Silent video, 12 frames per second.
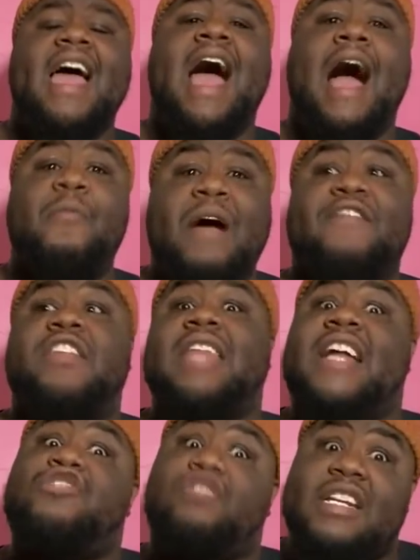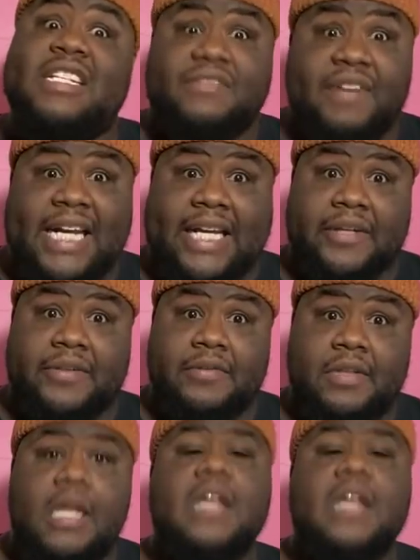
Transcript: However, that trend is real.